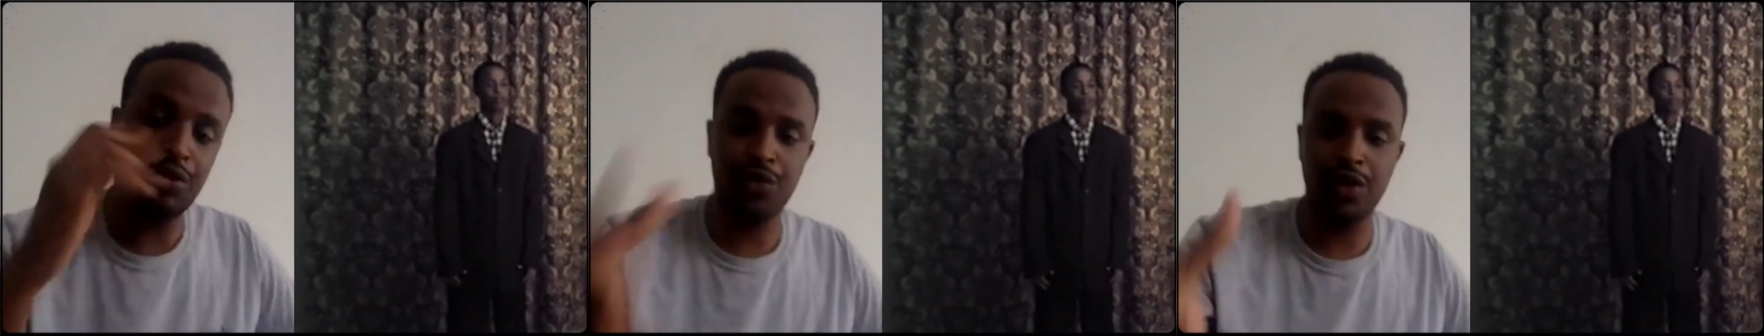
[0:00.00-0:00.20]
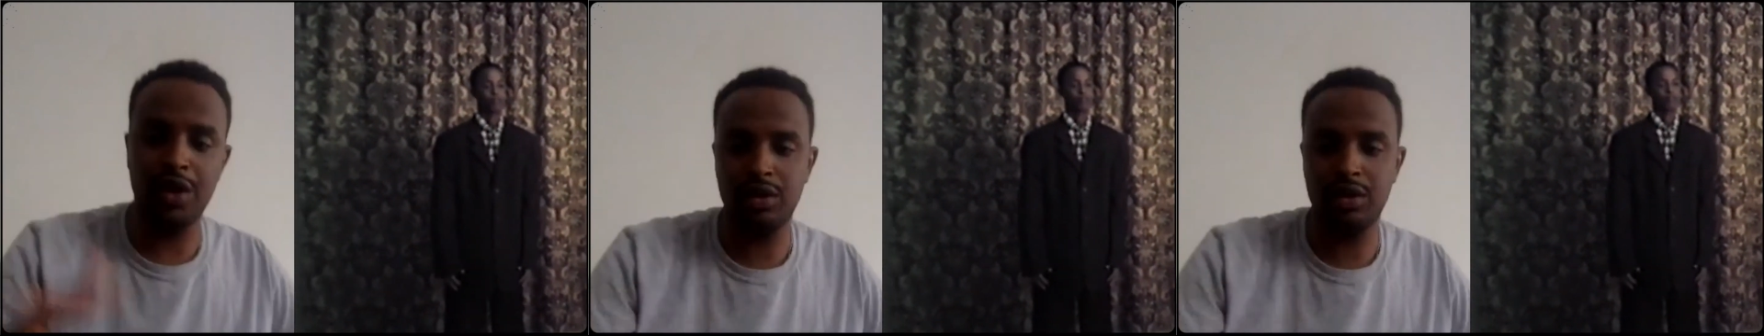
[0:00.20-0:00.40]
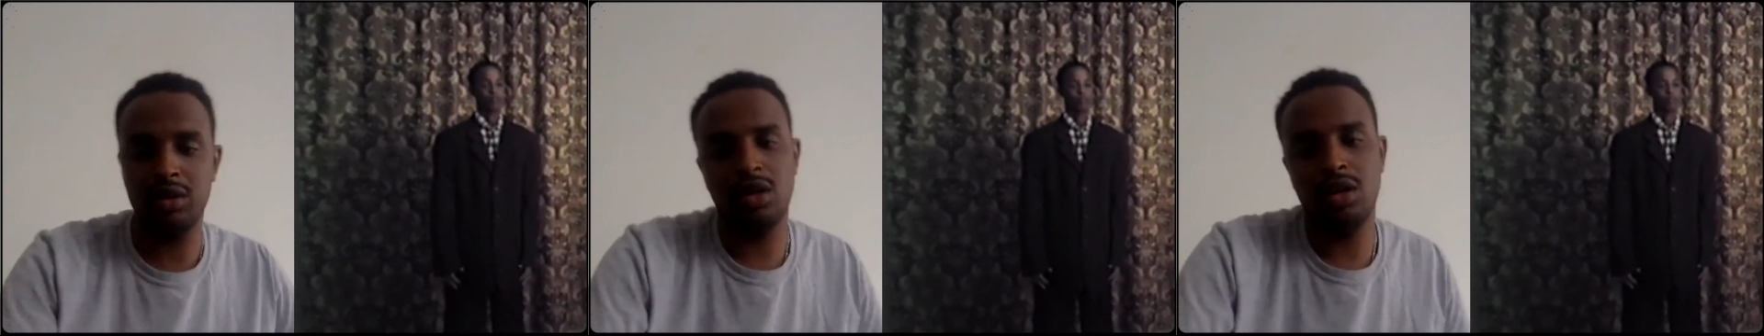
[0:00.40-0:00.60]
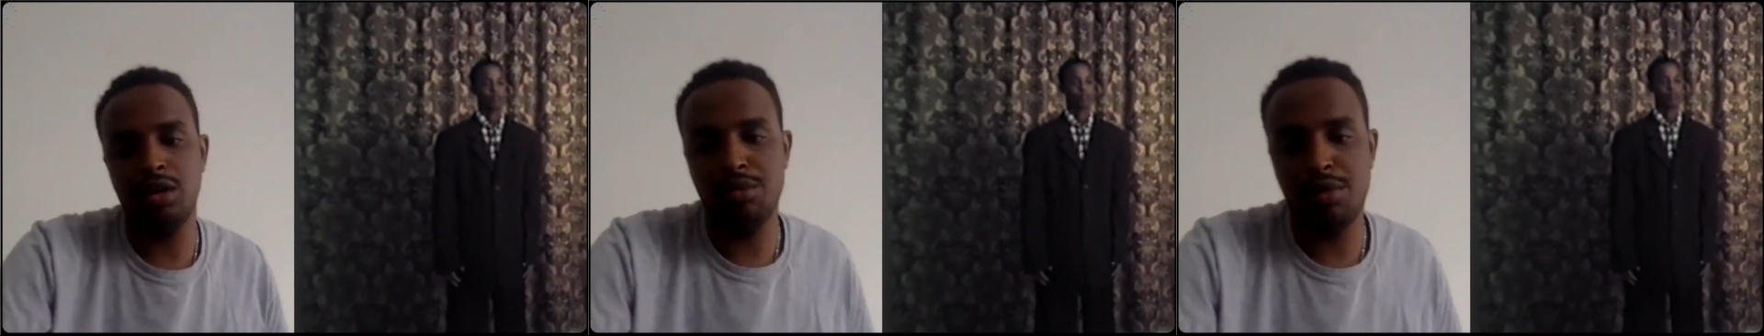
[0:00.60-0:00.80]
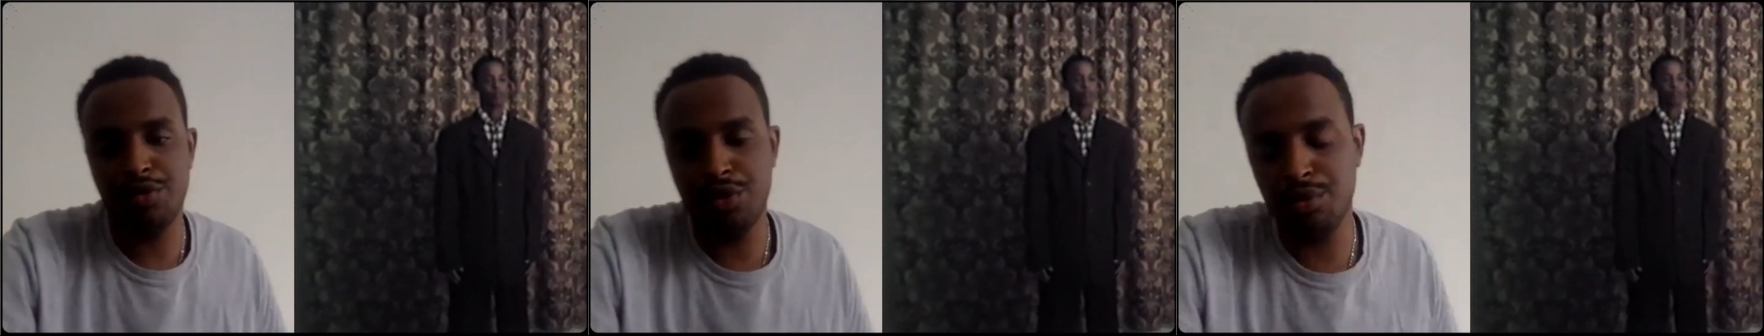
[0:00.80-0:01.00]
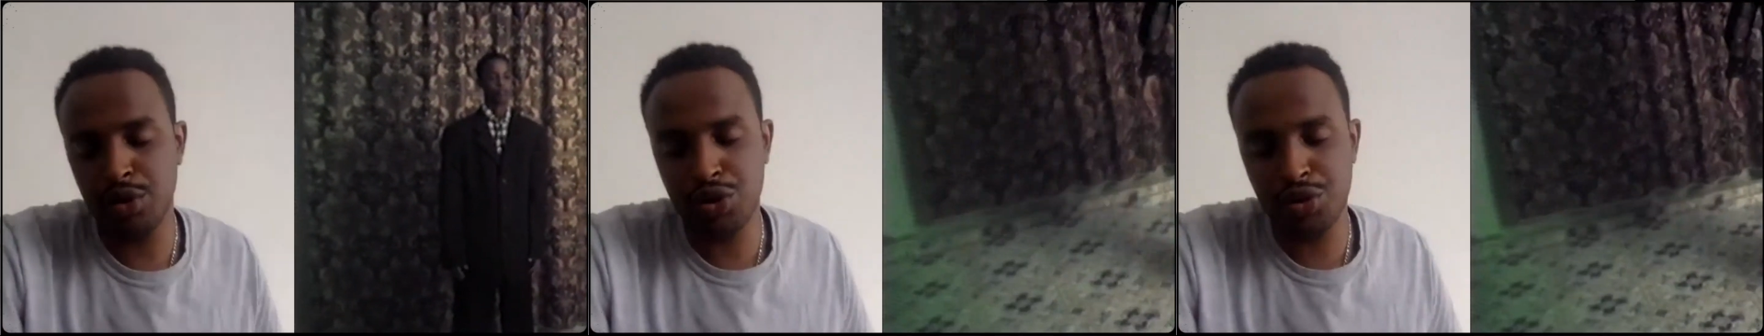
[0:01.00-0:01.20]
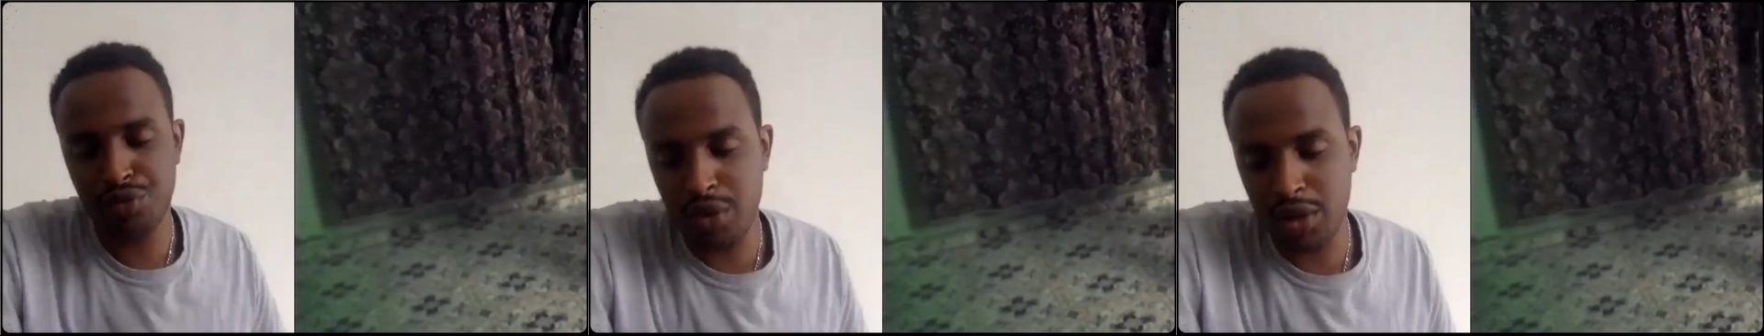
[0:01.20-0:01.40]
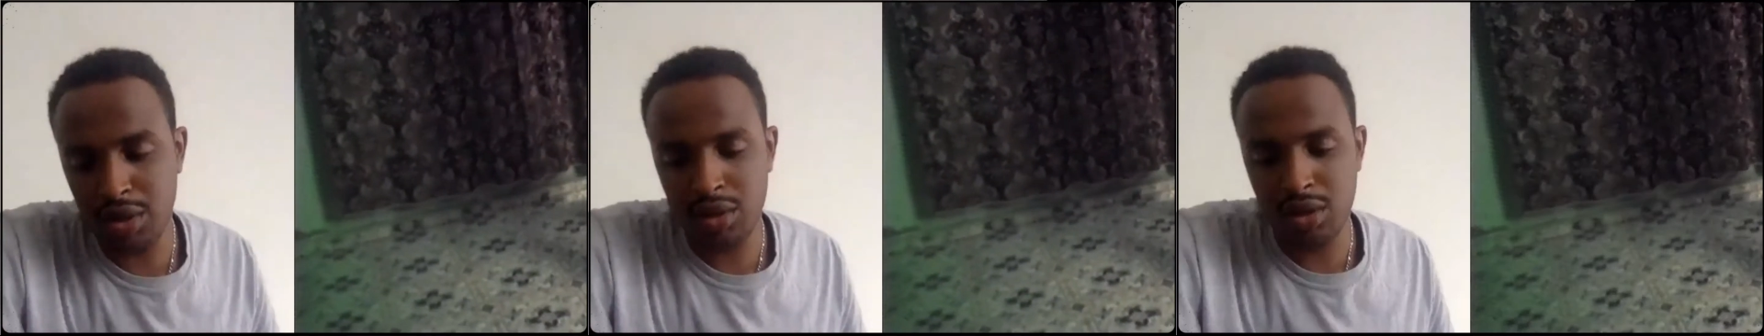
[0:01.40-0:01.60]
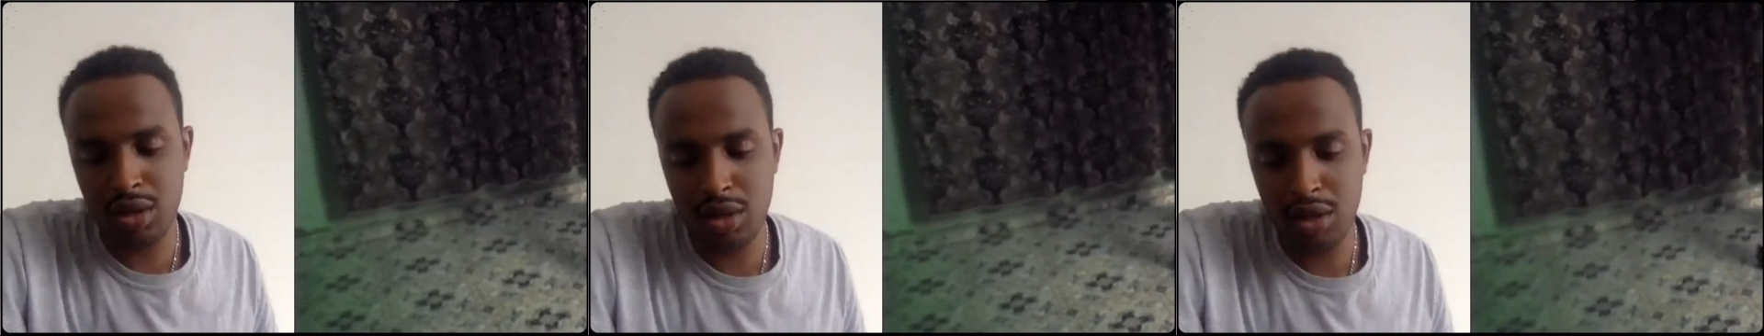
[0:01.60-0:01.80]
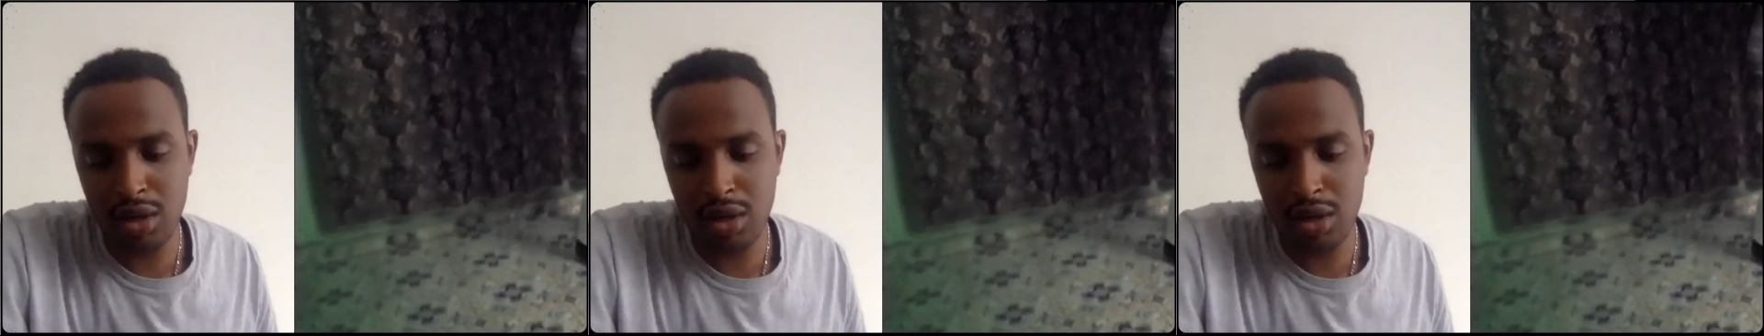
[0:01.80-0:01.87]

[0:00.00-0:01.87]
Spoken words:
good friend